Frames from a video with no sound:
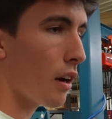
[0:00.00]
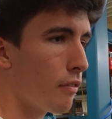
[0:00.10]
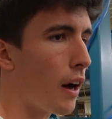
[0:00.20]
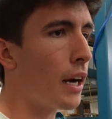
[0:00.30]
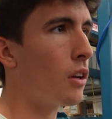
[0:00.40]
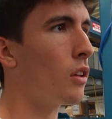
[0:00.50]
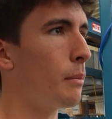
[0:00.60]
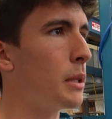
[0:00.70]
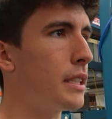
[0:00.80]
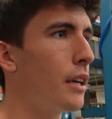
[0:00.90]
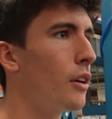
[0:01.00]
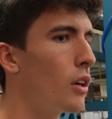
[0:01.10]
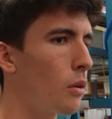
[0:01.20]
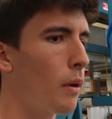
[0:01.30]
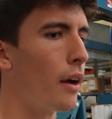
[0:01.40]
of vinyl and
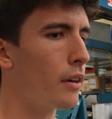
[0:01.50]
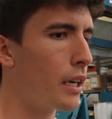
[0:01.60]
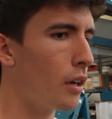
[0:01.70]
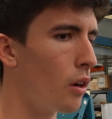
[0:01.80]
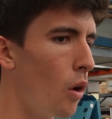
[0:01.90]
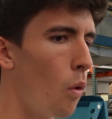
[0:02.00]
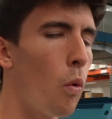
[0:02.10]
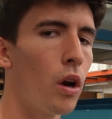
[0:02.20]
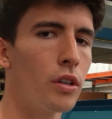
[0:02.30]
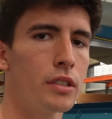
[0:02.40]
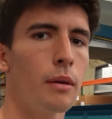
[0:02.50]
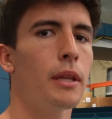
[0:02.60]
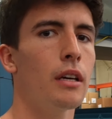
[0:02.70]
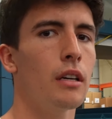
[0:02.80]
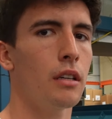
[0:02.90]
material around here. What are some
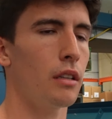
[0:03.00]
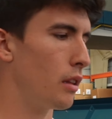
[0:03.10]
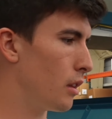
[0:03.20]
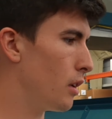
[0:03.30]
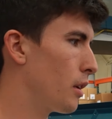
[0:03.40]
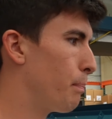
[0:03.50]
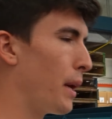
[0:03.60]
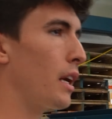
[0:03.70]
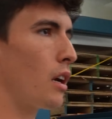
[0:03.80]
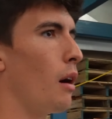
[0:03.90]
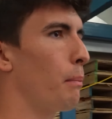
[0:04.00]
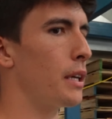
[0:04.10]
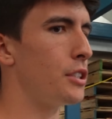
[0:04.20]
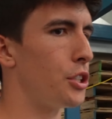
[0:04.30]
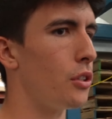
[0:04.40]
of the big
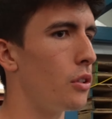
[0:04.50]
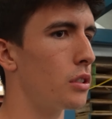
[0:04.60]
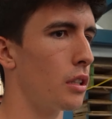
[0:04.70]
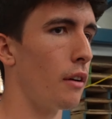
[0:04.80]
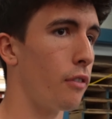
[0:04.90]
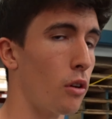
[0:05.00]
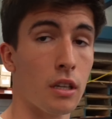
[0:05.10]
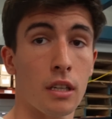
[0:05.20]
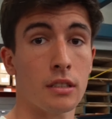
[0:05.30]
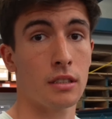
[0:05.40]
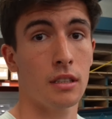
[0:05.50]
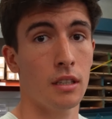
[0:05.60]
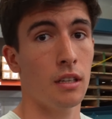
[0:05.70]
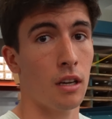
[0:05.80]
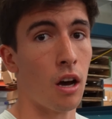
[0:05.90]
companies you do stuff for? Because
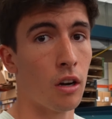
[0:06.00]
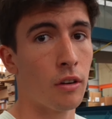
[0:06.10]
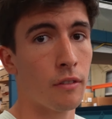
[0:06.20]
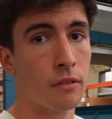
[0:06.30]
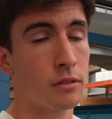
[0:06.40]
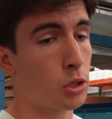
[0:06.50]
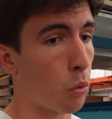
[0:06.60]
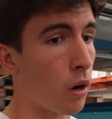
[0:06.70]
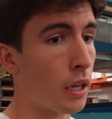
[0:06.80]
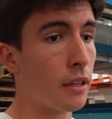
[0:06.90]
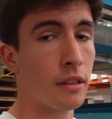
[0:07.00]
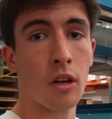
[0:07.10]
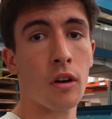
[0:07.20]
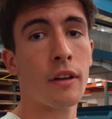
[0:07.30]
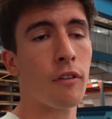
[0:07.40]
120,
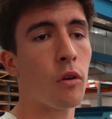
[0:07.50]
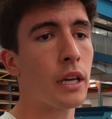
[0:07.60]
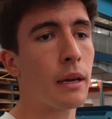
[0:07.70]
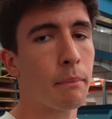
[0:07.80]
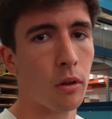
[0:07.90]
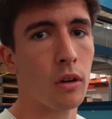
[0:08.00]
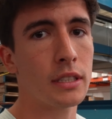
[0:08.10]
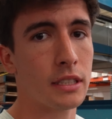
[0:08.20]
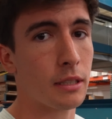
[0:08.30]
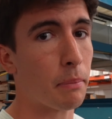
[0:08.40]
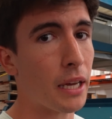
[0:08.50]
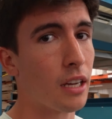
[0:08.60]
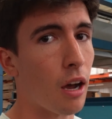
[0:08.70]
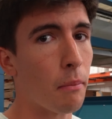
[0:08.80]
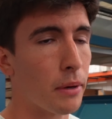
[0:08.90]
30, 40 employees is a big
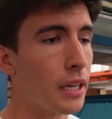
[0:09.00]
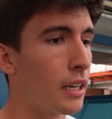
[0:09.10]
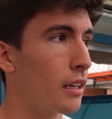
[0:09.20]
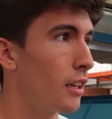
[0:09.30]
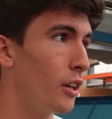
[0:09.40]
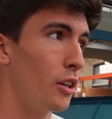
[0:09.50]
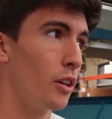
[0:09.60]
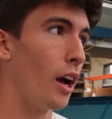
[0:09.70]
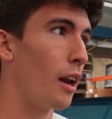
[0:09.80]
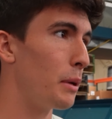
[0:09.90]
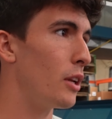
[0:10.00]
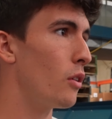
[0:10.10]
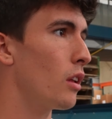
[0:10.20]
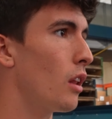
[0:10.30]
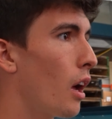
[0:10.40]
company, and you got to be
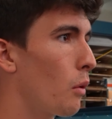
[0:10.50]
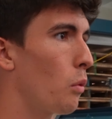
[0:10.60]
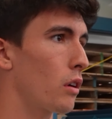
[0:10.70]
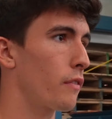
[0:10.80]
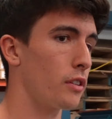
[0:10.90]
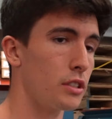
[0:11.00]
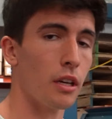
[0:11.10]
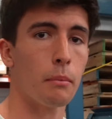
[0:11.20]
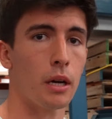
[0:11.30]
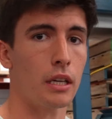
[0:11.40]
doing a lot of work for somebody.